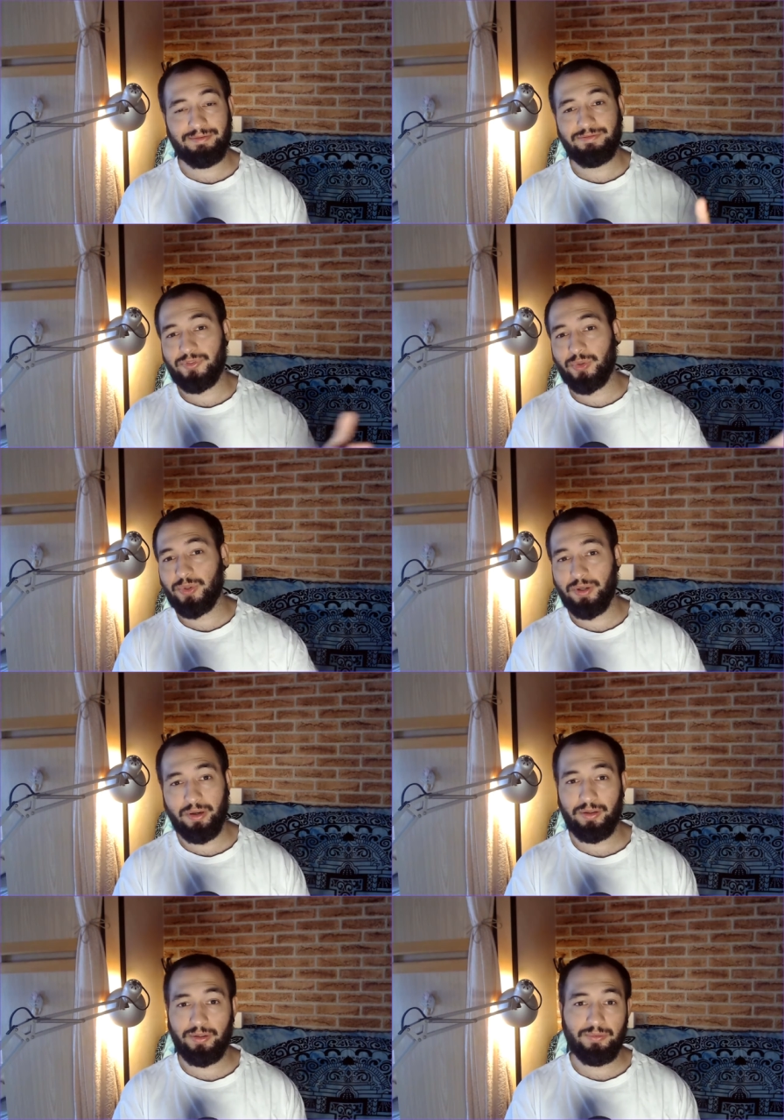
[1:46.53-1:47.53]

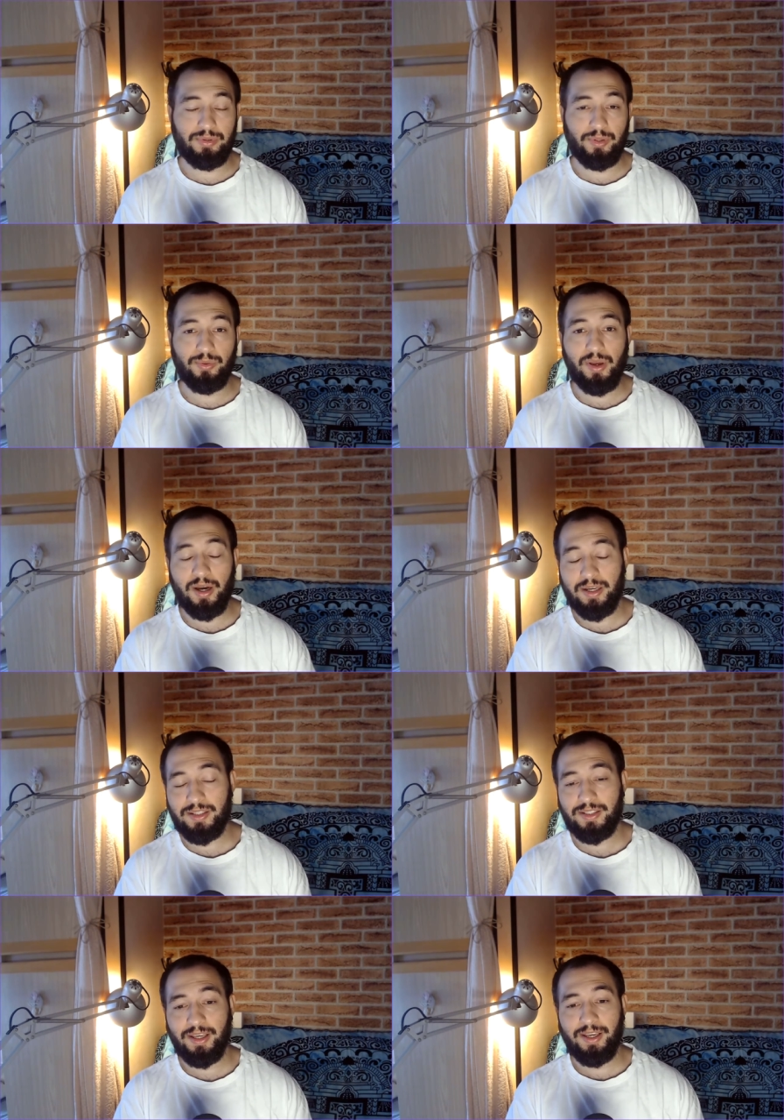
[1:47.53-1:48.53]
for, for you
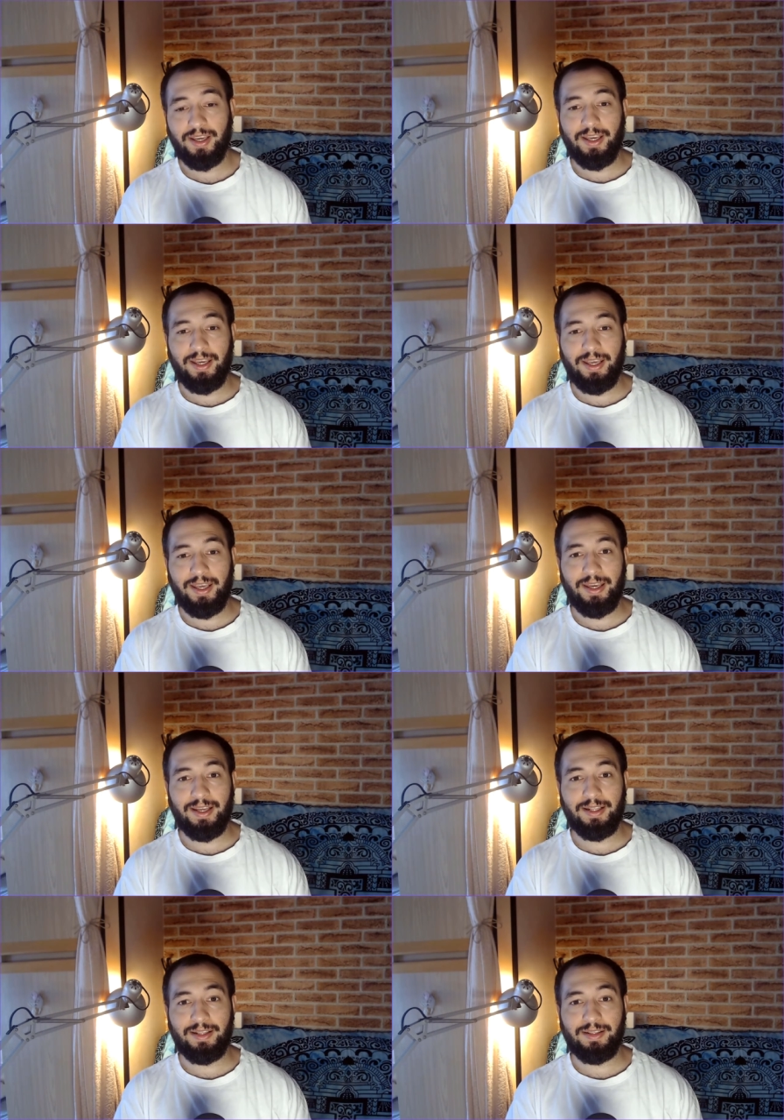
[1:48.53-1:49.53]
guys
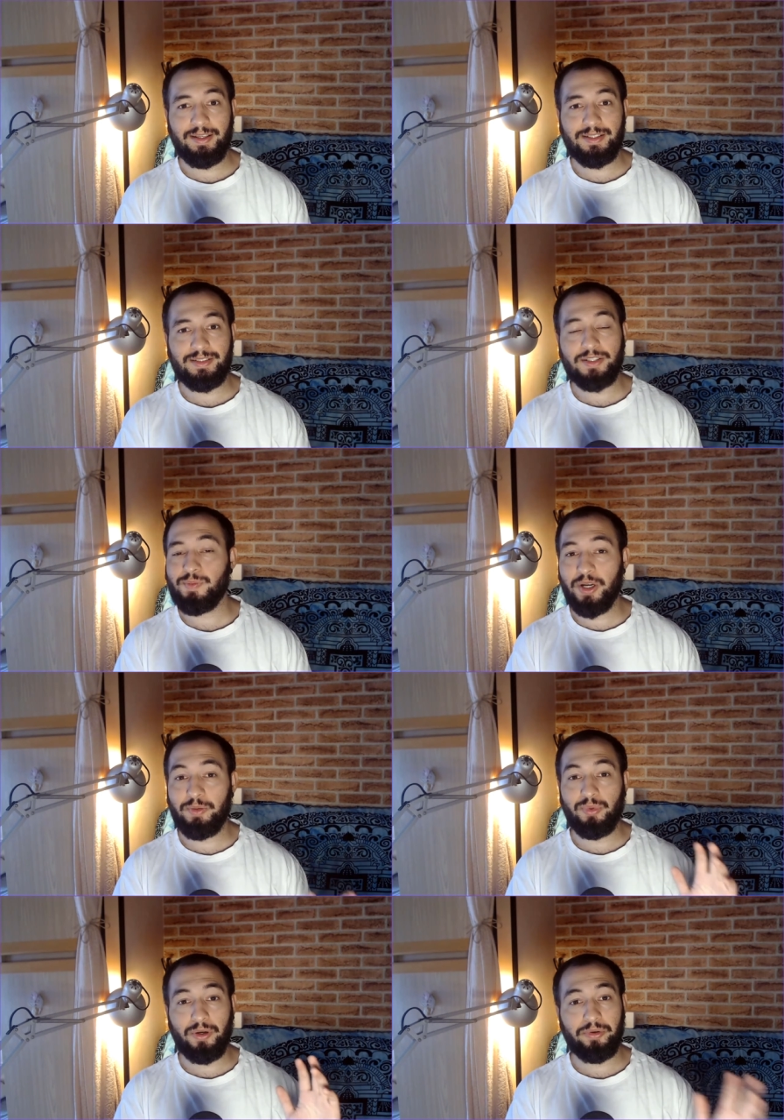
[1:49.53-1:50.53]
and it's just
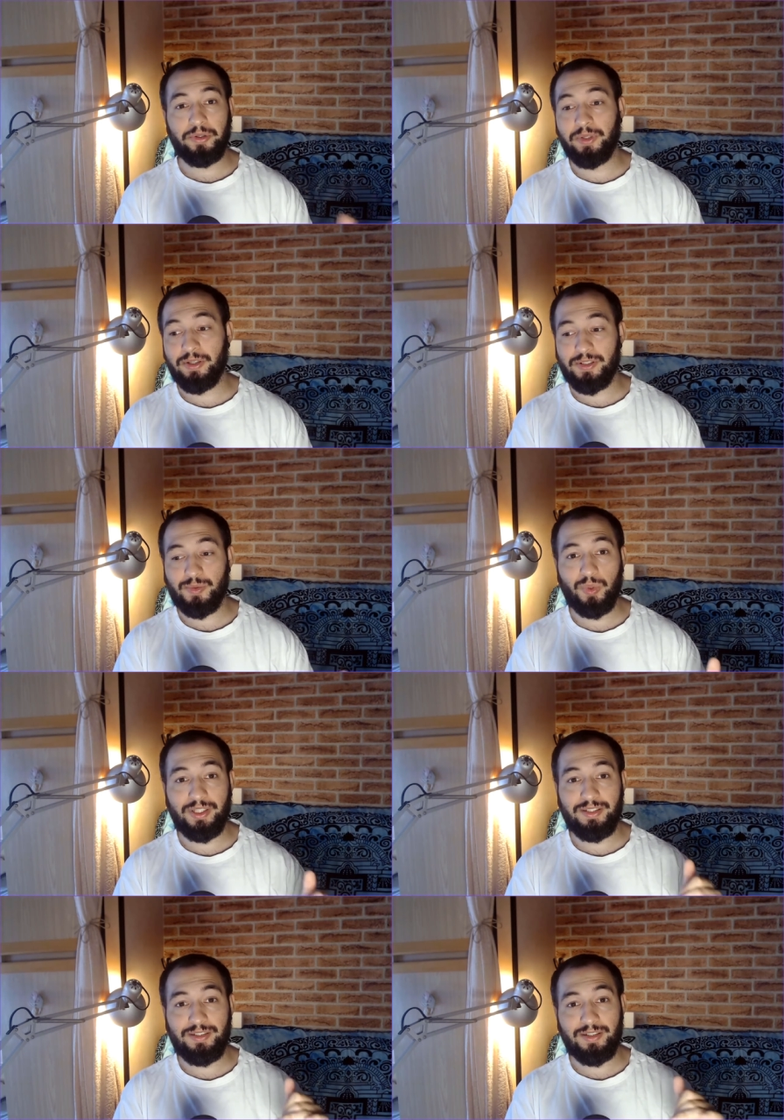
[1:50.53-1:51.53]
mind-blowing because
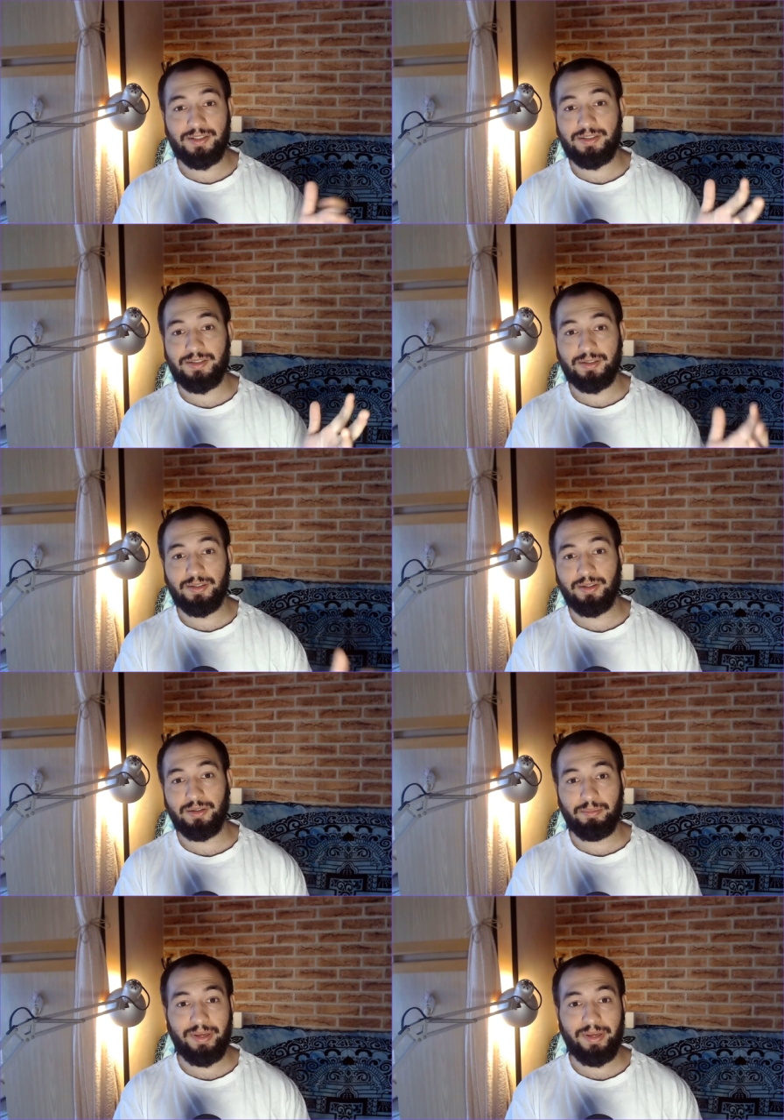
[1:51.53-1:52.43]
we just uh,